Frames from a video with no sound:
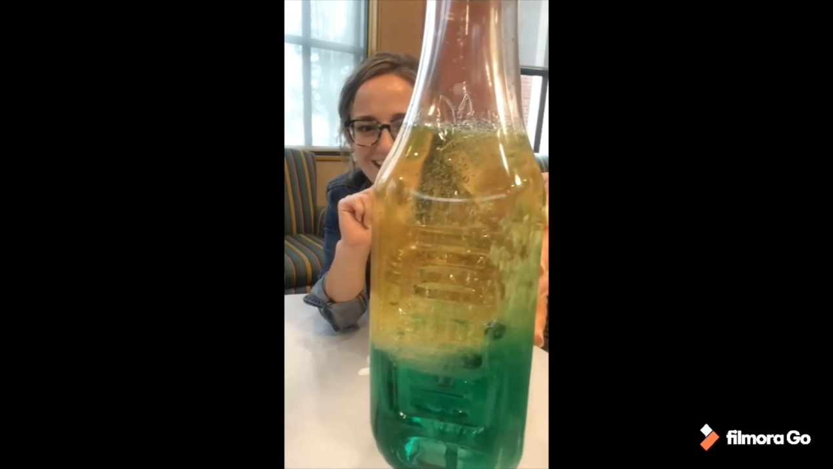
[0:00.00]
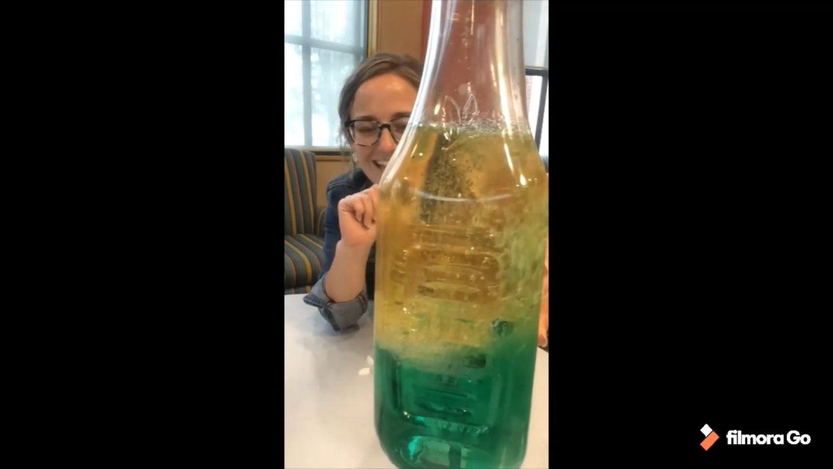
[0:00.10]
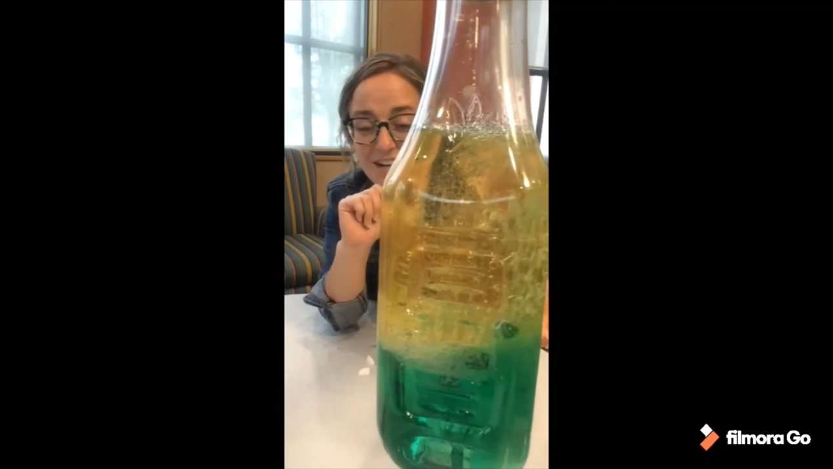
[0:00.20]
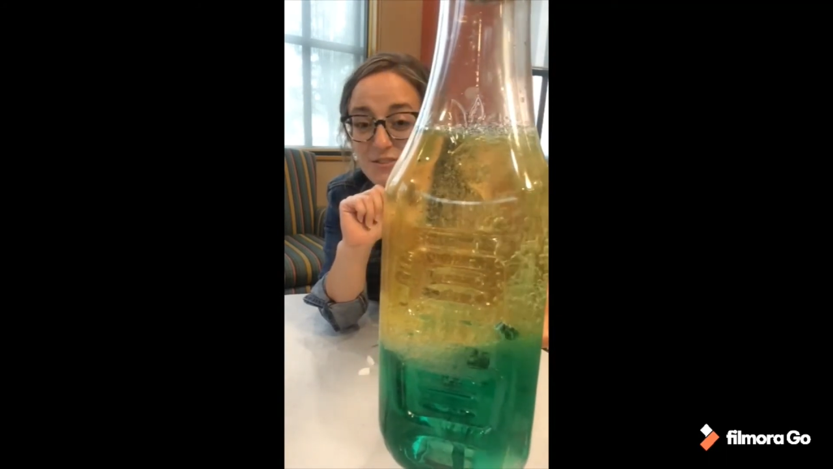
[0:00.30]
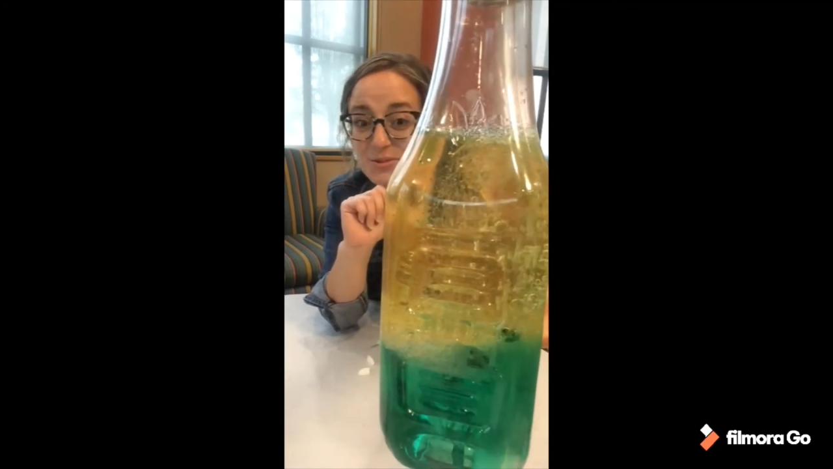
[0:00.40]

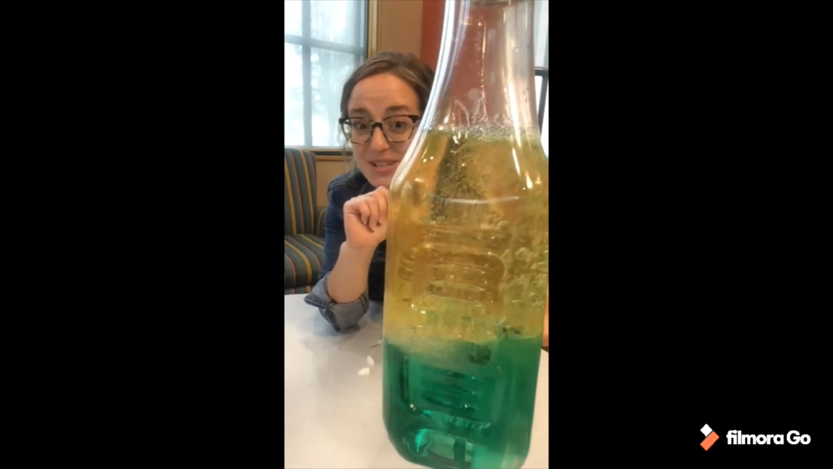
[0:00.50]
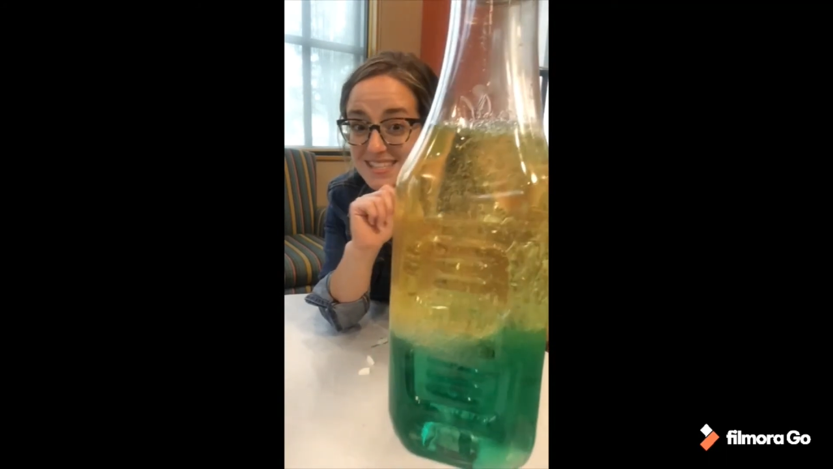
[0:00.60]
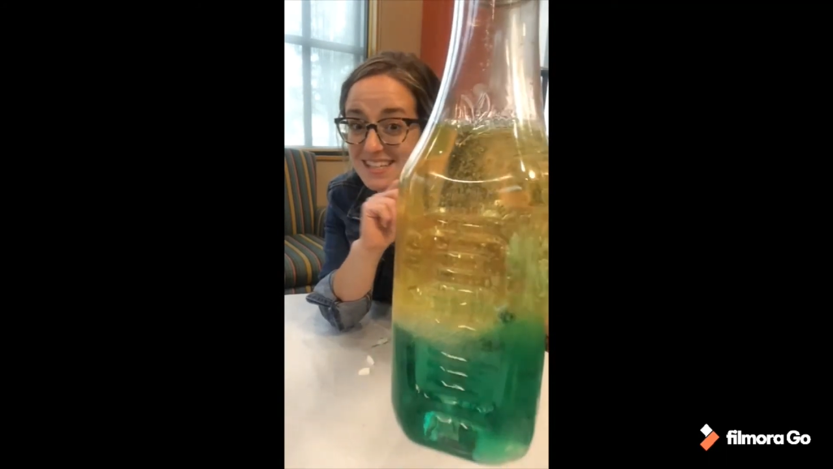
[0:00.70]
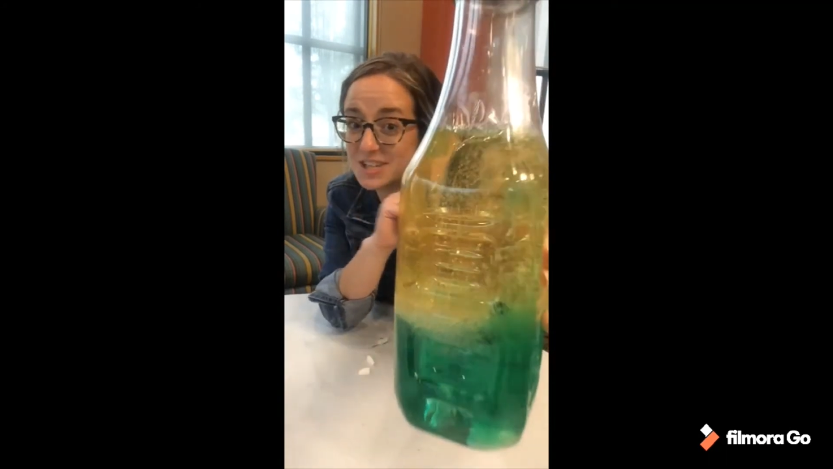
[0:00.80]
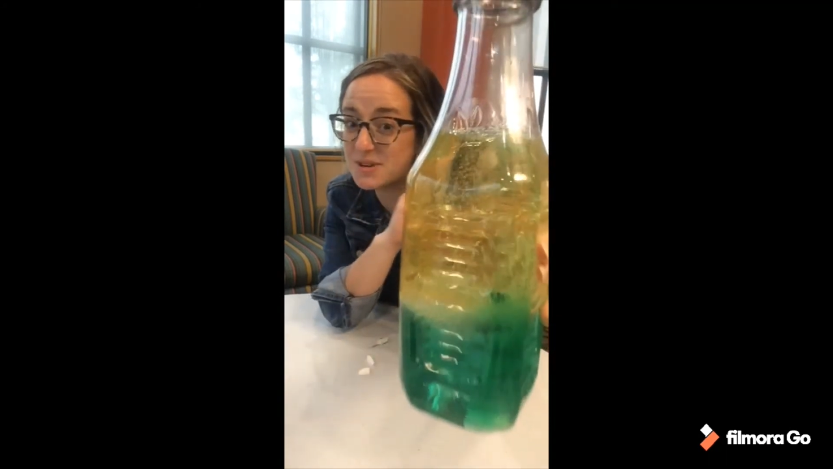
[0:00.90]
If you
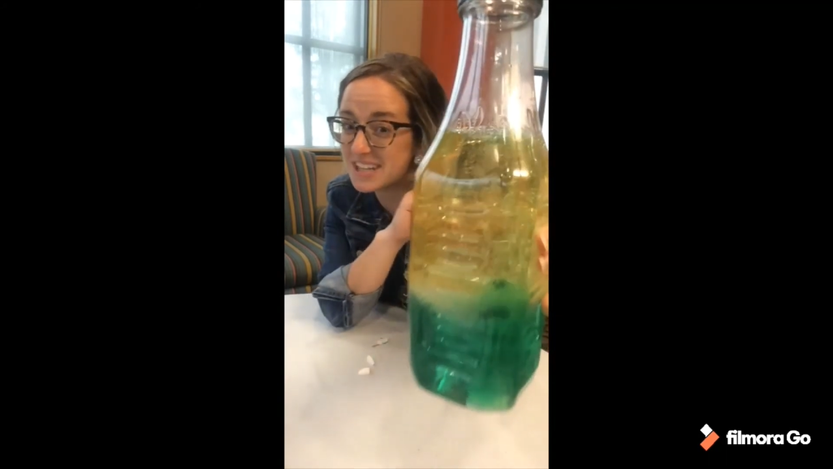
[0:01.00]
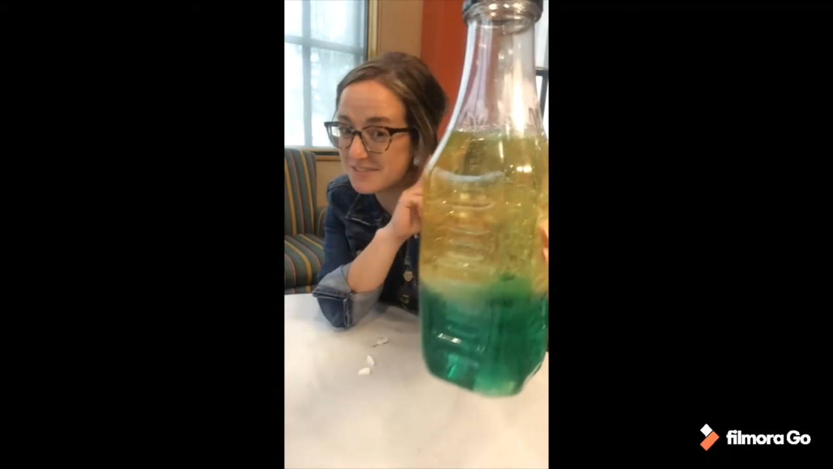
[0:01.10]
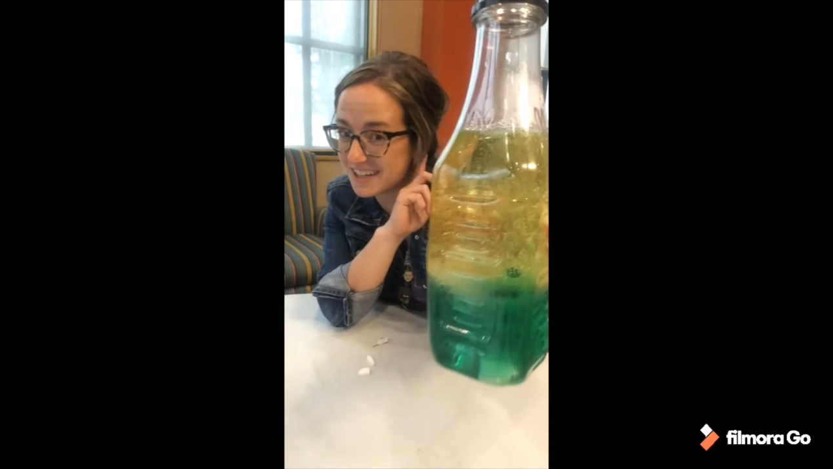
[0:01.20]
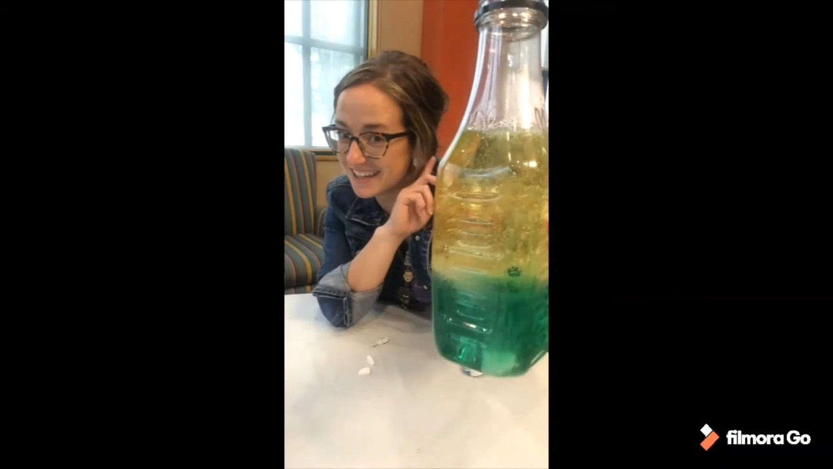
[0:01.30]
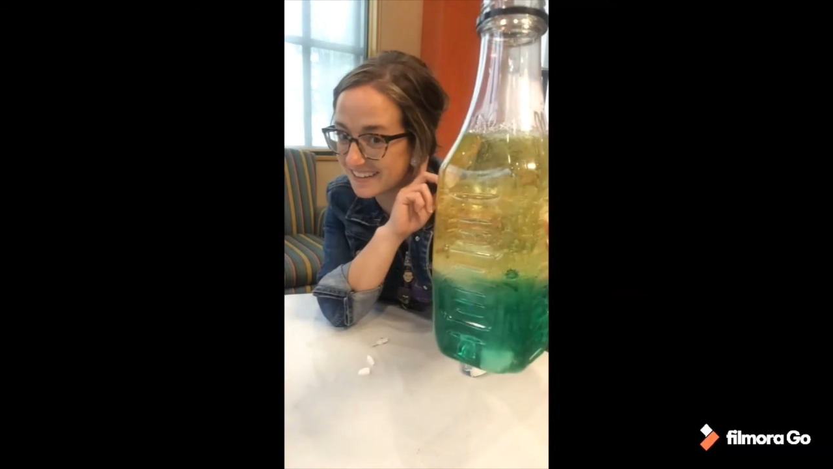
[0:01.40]
listen, you can
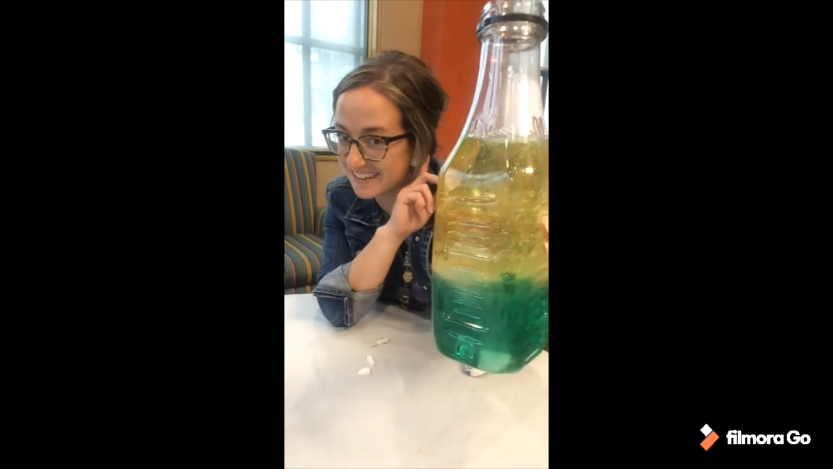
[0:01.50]
even hear